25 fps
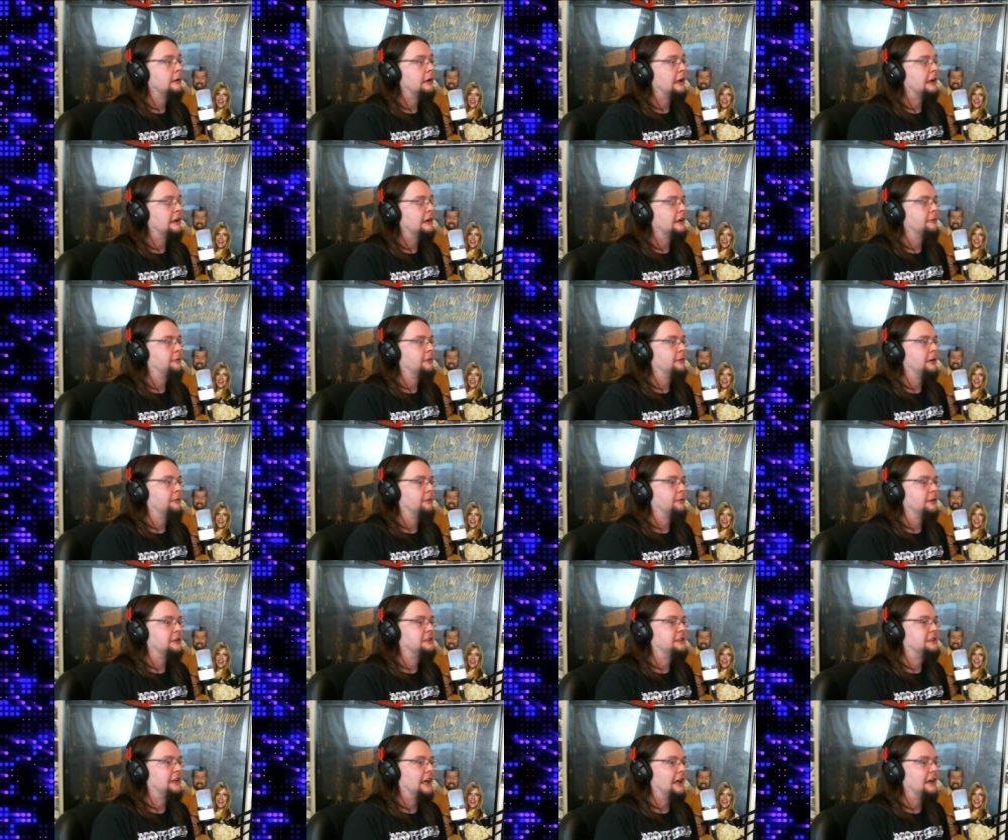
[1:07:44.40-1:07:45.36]
And if
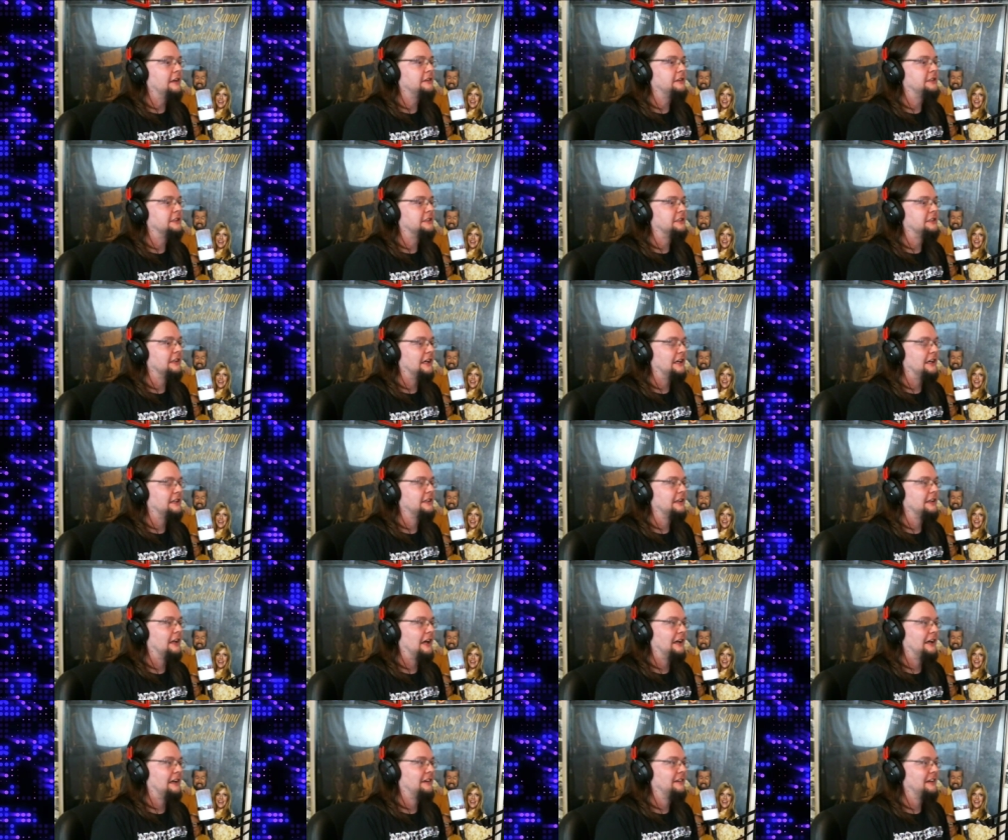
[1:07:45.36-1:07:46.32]
it's dense, it's less
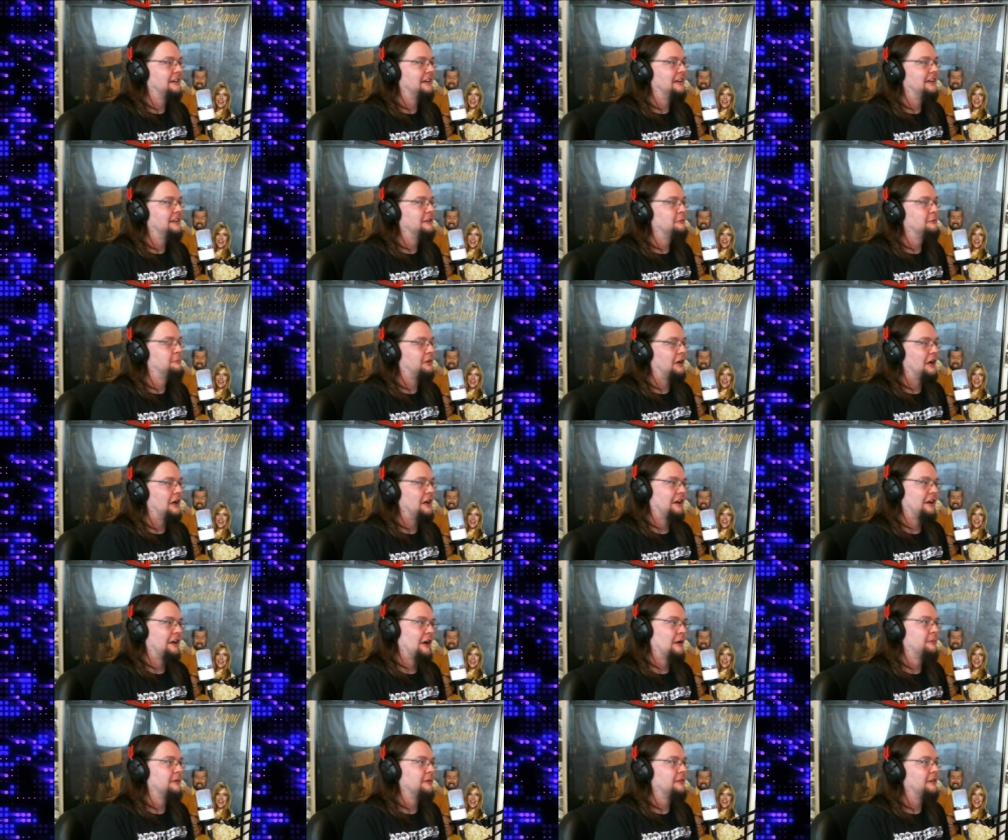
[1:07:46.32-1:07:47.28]
likely to break
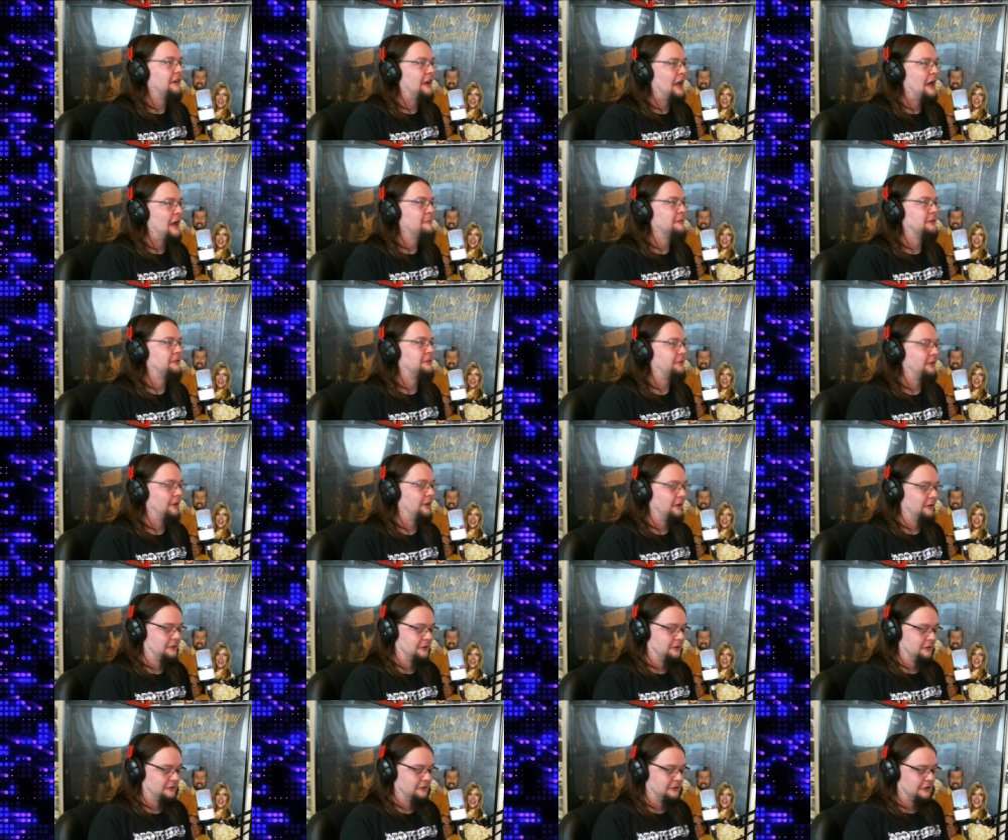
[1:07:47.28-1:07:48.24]
up in the atmosphere,
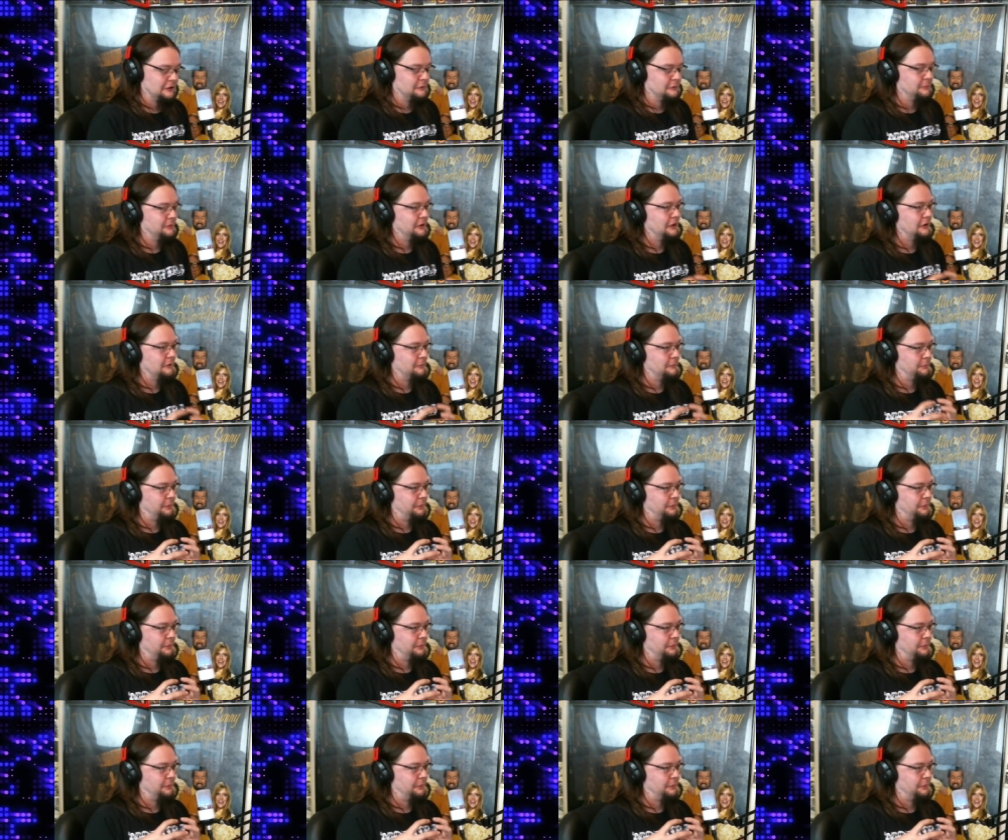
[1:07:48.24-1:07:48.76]
so it's going to be